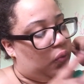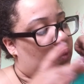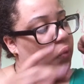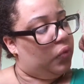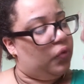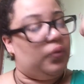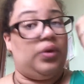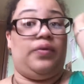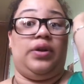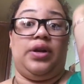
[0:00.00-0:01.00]
oh it's really
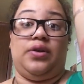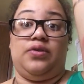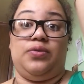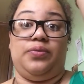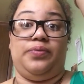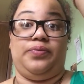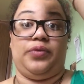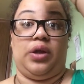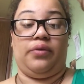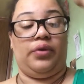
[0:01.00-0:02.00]
really nice so
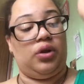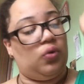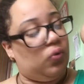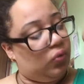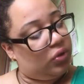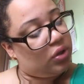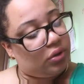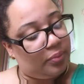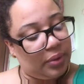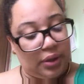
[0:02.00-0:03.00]
really cool
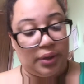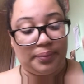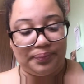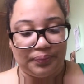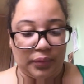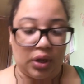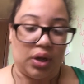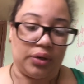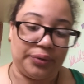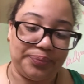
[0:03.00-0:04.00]
tone pink
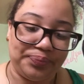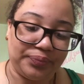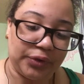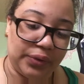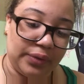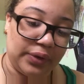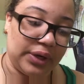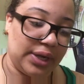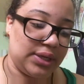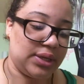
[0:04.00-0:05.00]
color really really
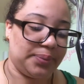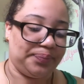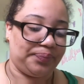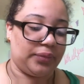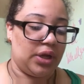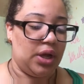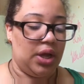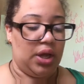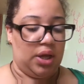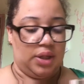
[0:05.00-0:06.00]
nice
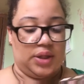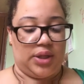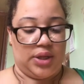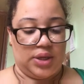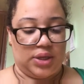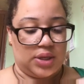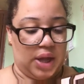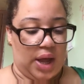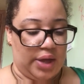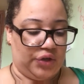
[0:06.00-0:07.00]
these
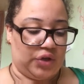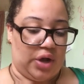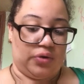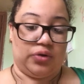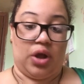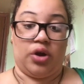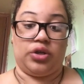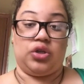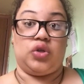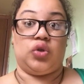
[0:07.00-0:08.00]
eyeshadows are
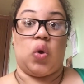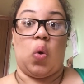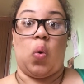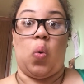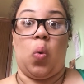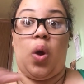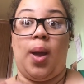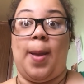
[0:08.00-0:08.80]
so